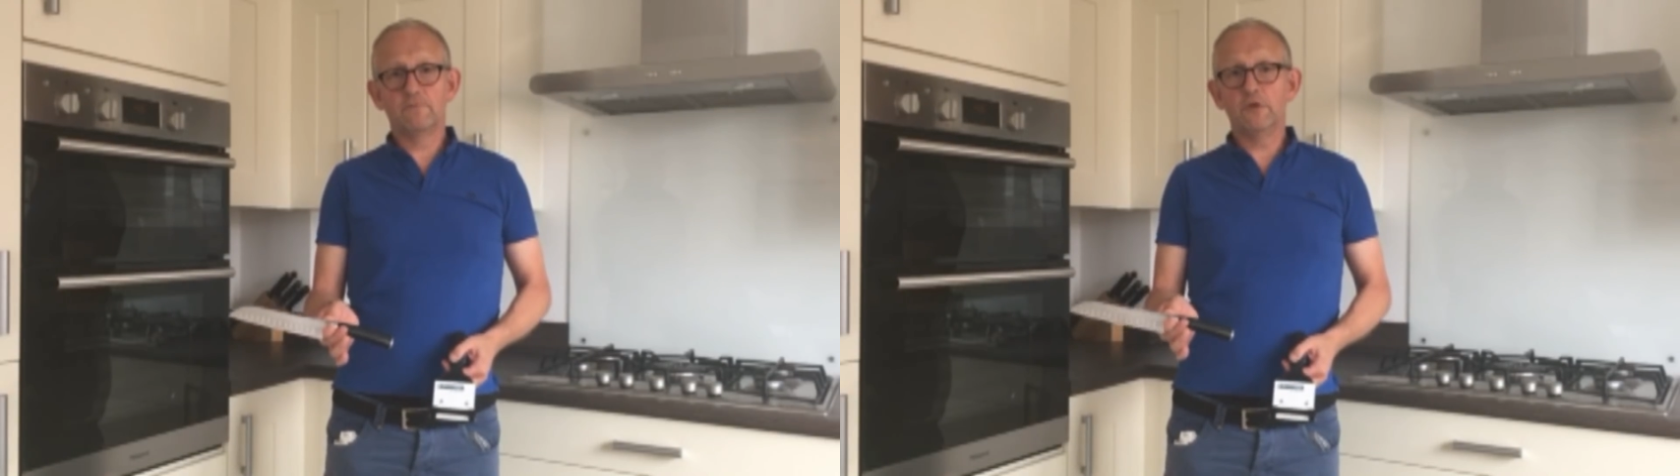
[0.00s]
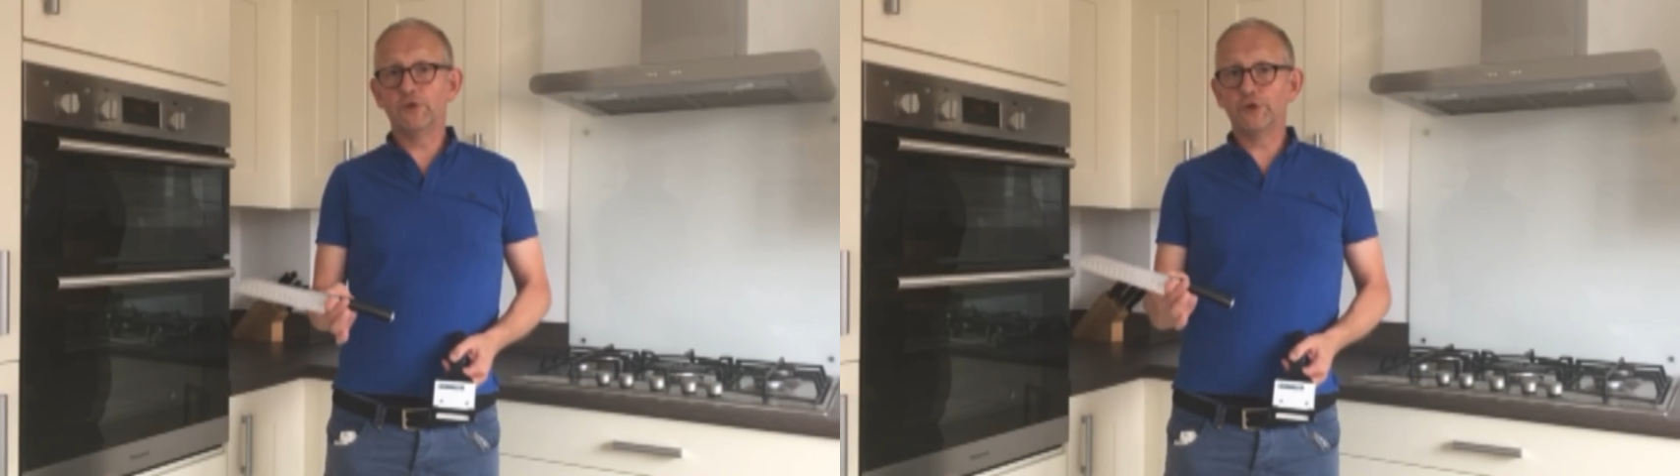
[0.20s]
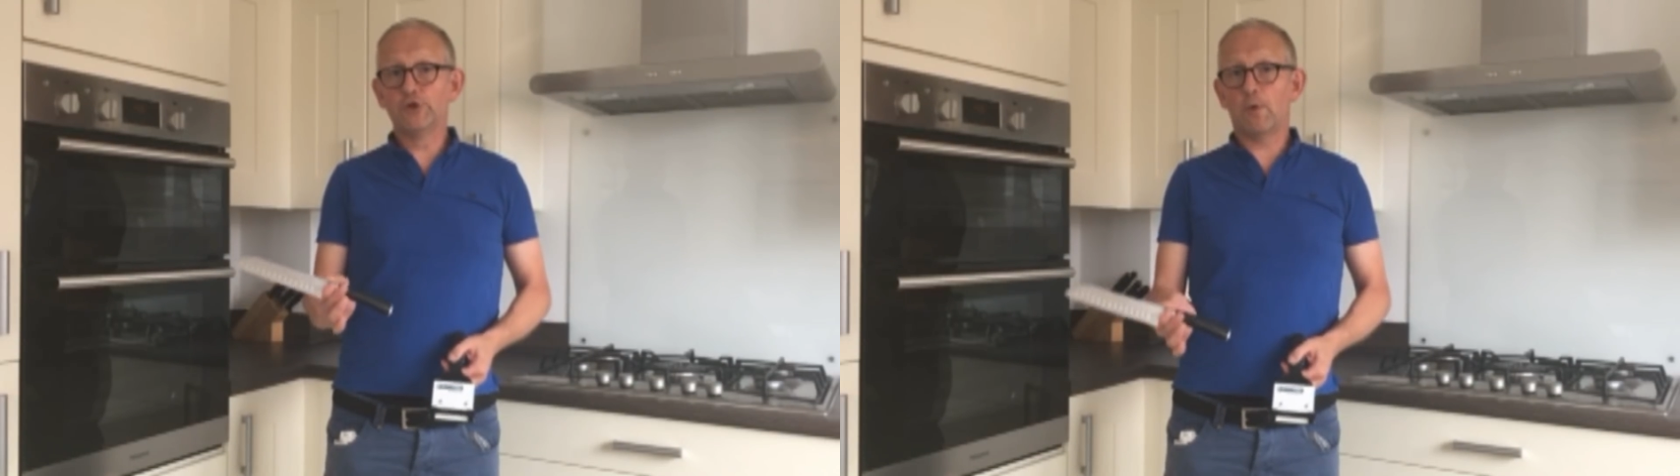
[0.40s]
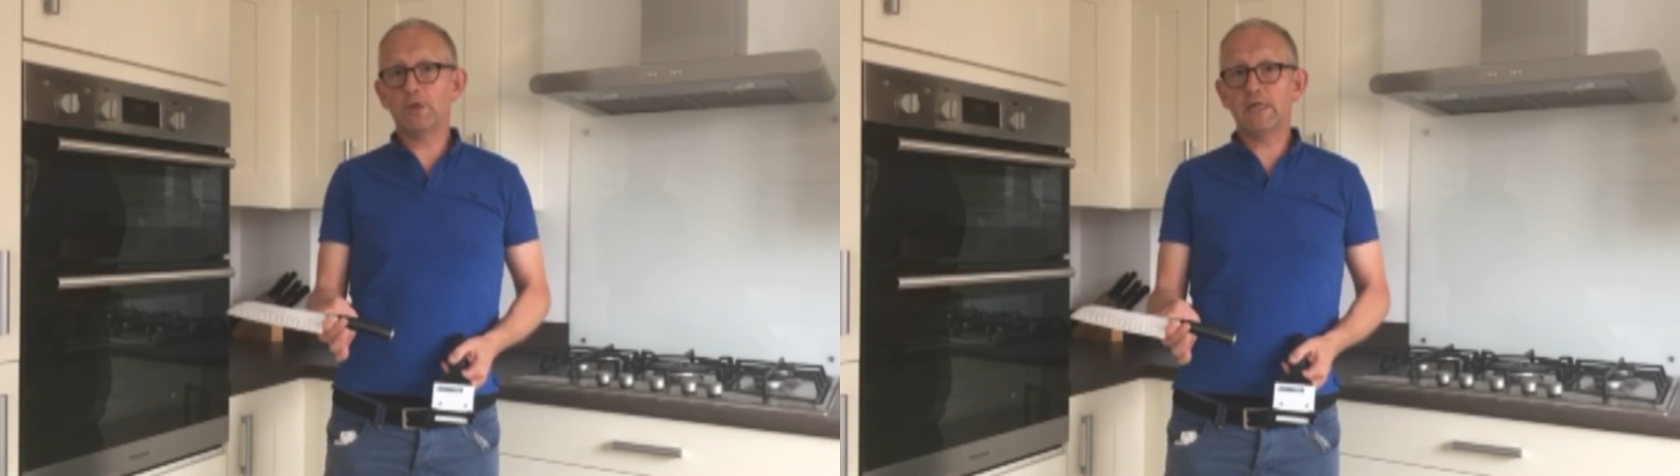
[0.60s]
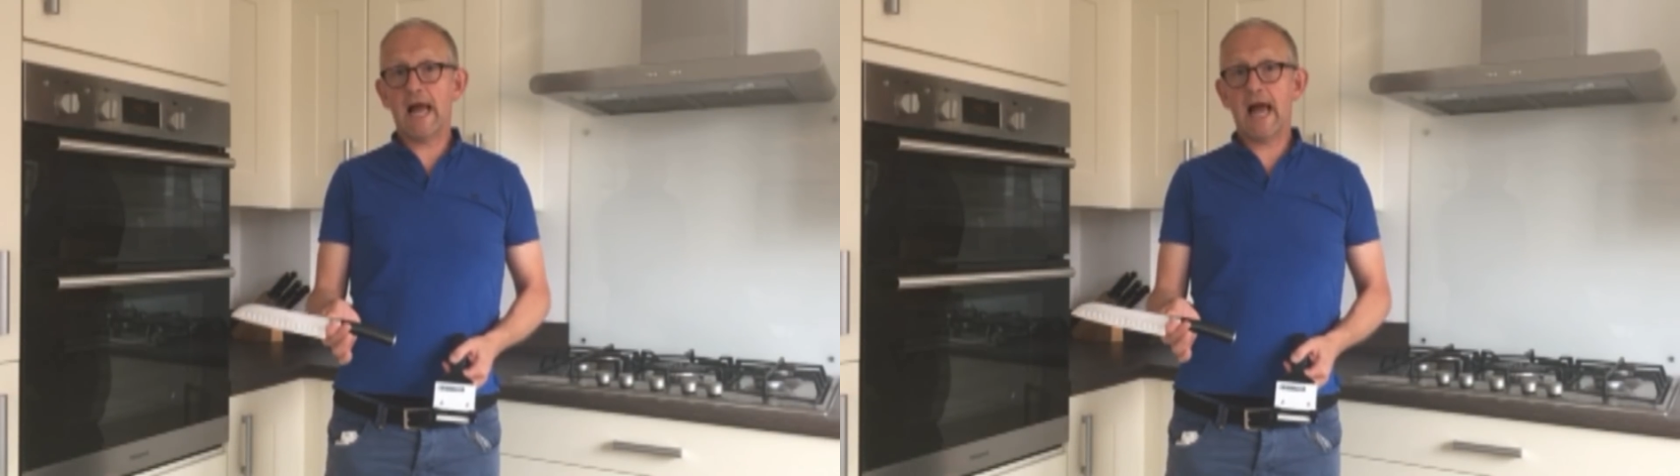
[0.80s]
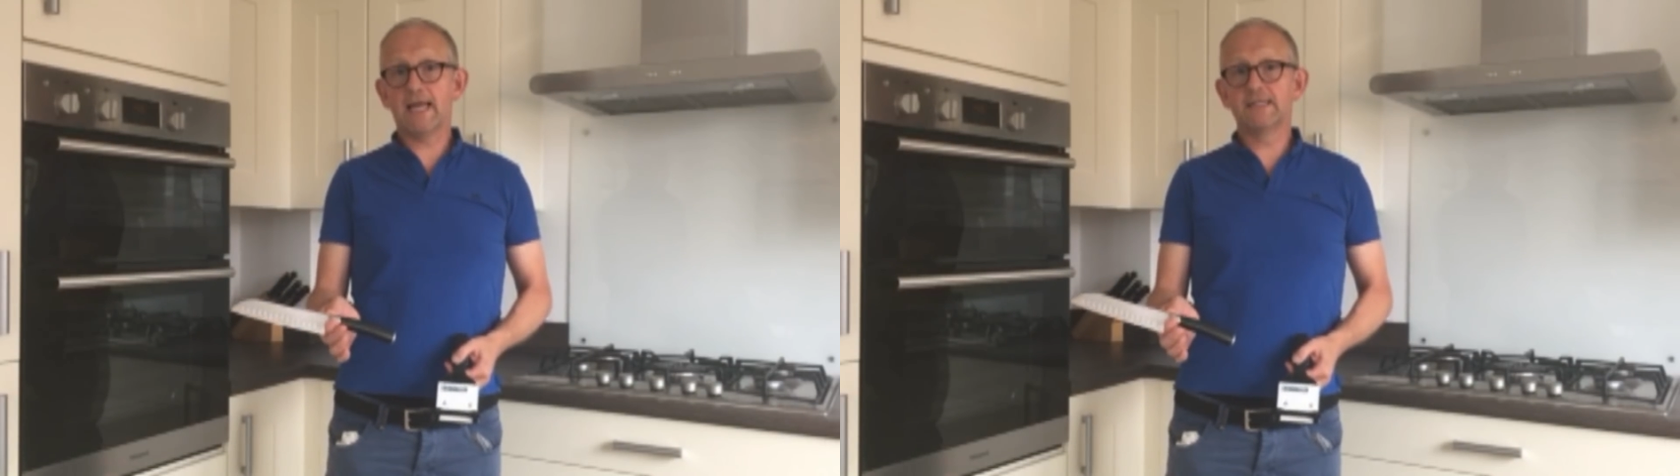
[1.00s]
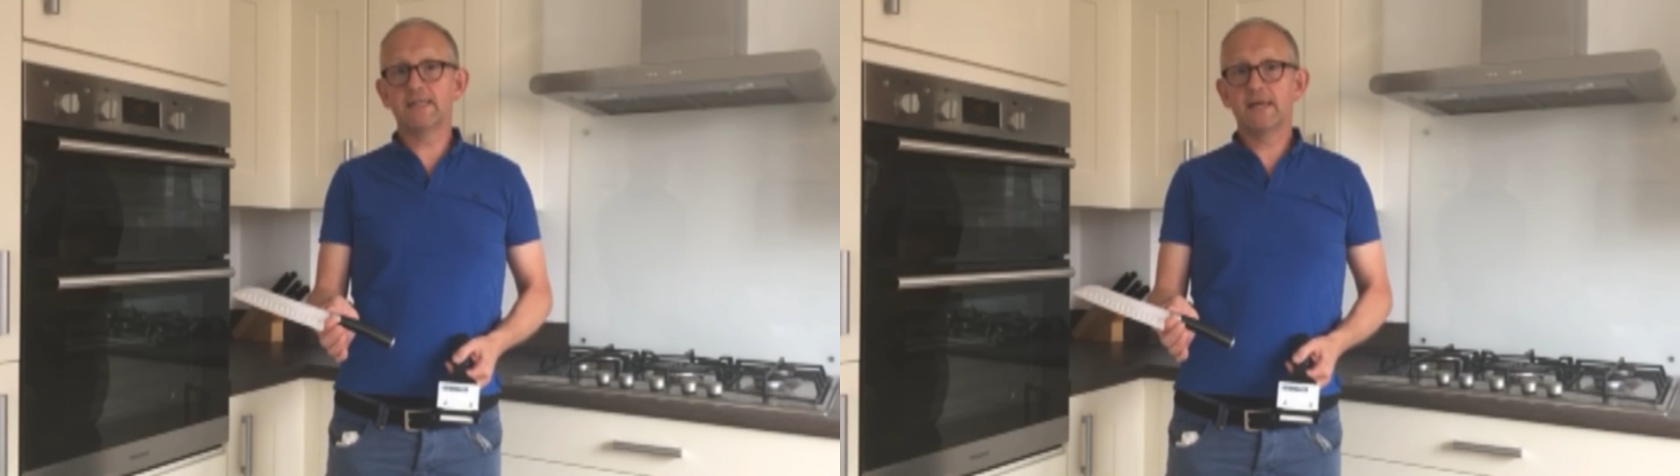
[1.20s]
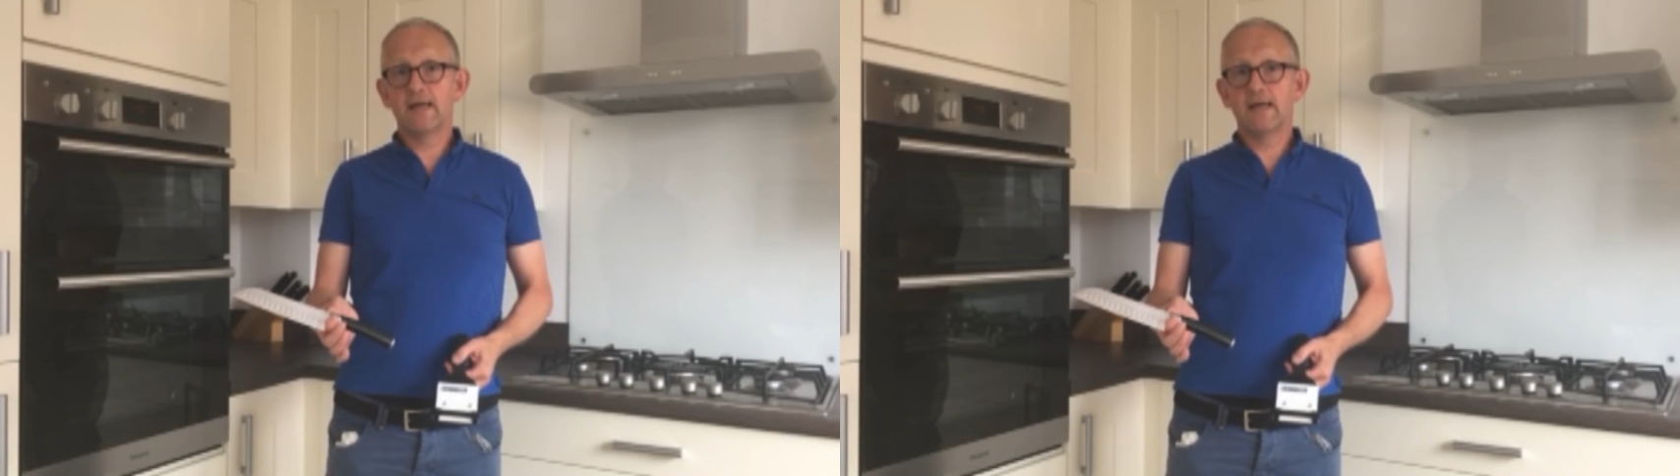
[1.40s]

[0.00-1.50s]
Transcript: Use your dominant hand